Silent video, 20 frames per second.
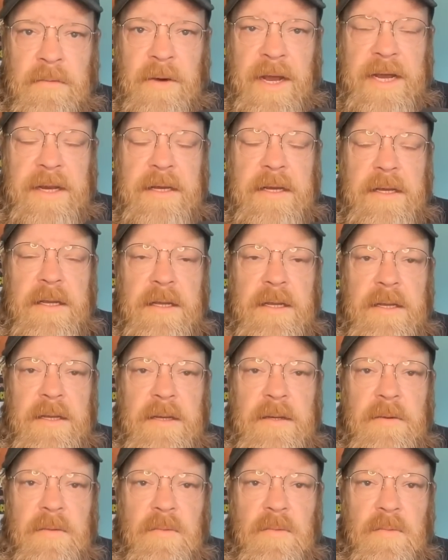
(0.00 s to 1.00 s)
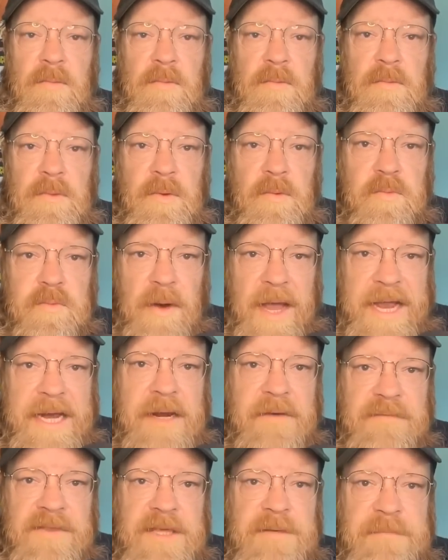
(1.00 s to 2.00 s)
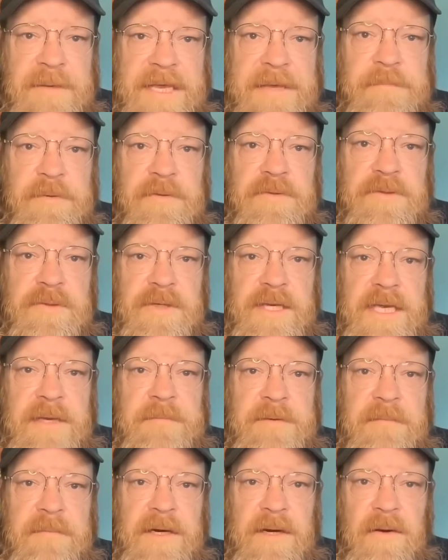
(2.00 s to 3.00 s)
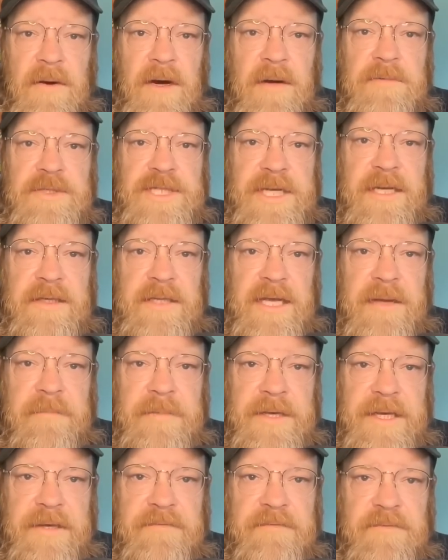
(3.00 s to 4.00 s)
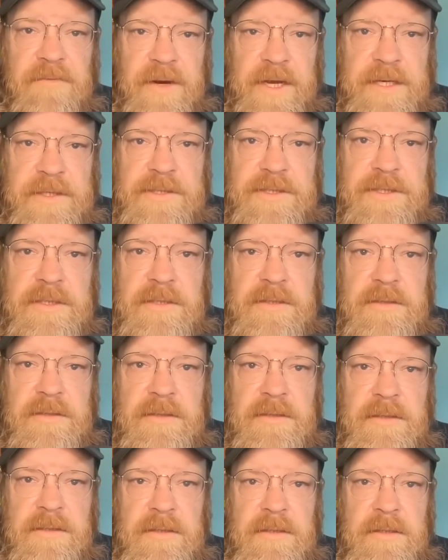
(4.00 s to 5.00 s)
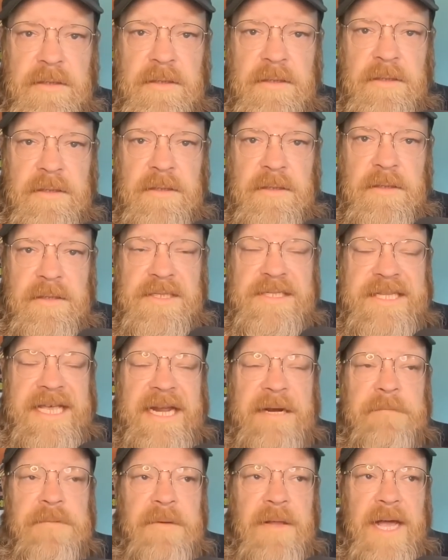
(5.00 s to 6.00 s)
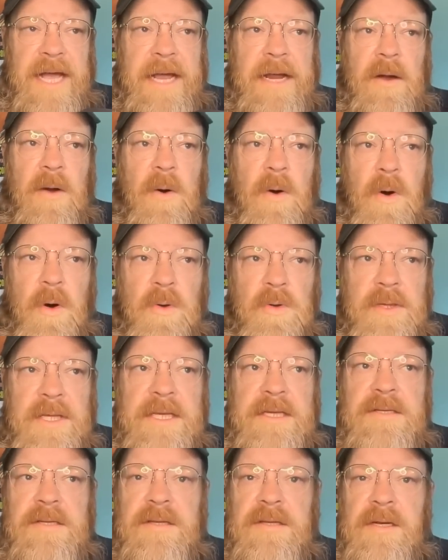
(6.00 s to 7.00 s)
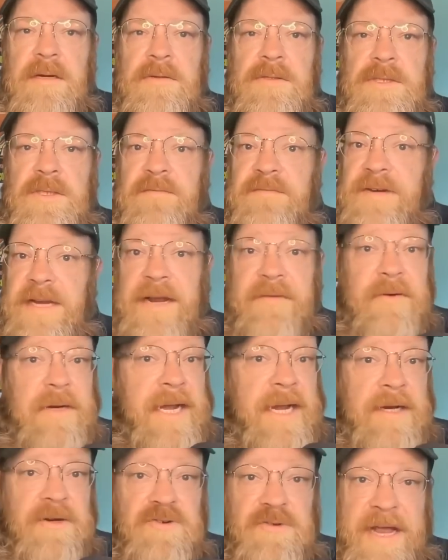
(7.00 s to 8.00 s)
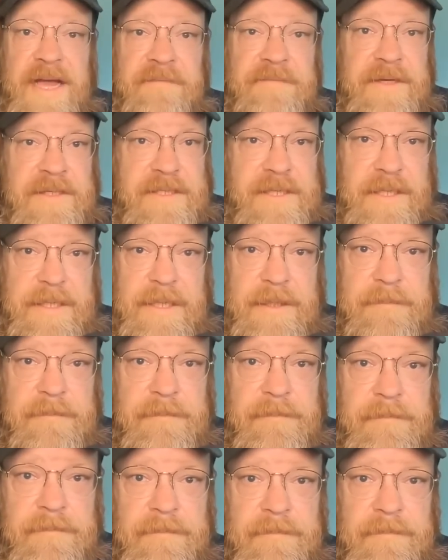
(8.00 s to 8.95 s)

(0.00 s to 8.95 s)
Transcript: right? The right of the people to keep and bear arms shall not be infringed. Does that apply only to those who've never gotten a traffic ticket,